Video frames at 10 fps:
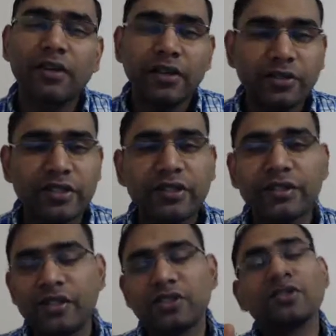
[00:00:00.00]
You see,
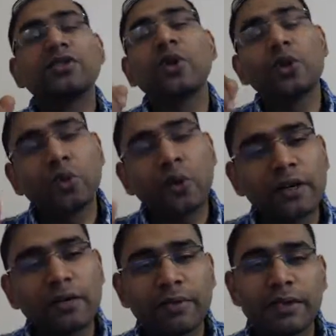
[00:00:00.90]
resolutions don't
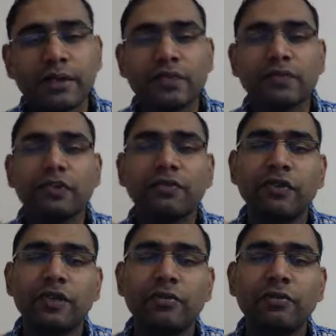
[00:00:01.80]
work because we
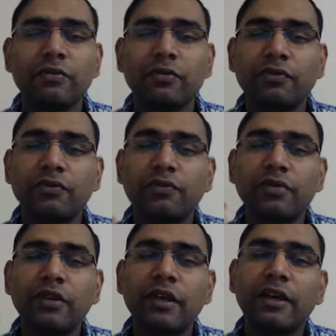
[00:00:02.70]
feel
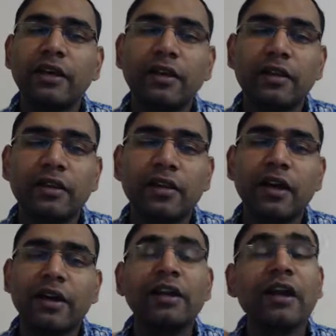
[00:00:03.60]
they
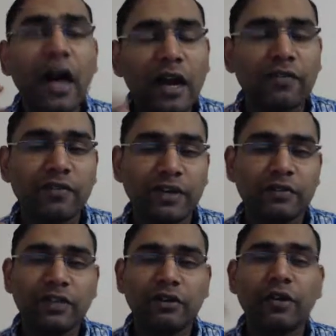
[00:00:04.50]
are in conflict
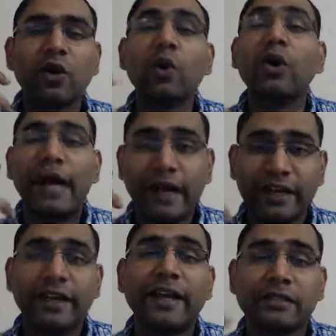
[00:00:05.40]
with our core
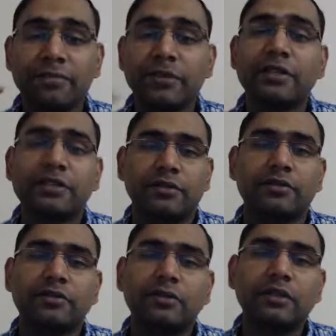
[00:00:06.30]
identity as a person.
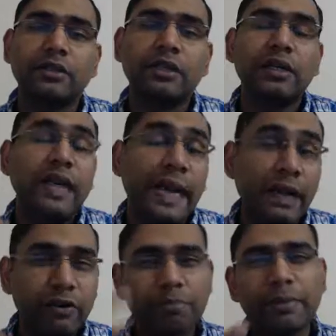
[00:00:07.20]
And
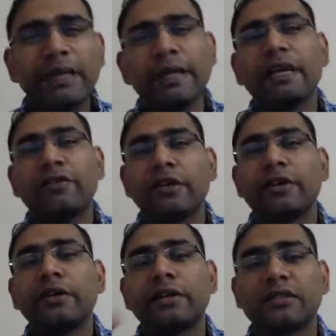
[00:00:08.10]
our
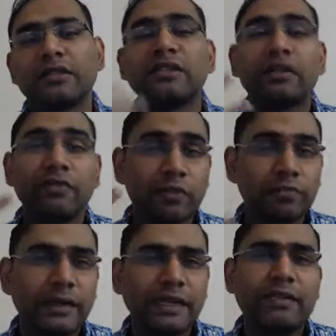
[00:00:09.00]
behavior is a result of our
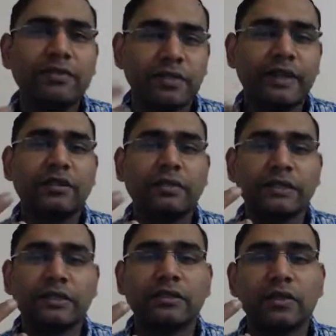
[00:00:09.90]
beliefs and as
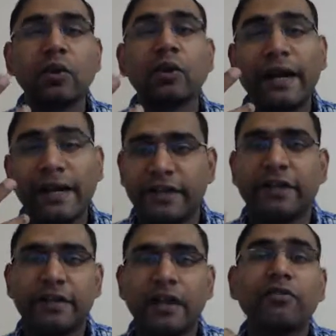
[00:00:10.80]
a core
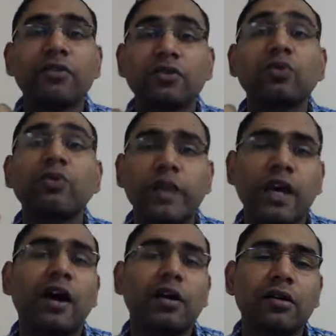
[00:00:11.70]
identity of who we
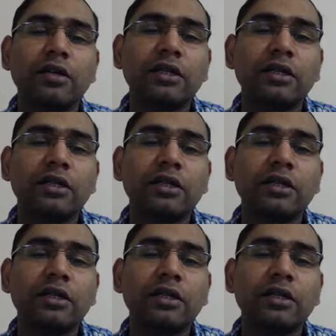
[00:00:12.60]
are.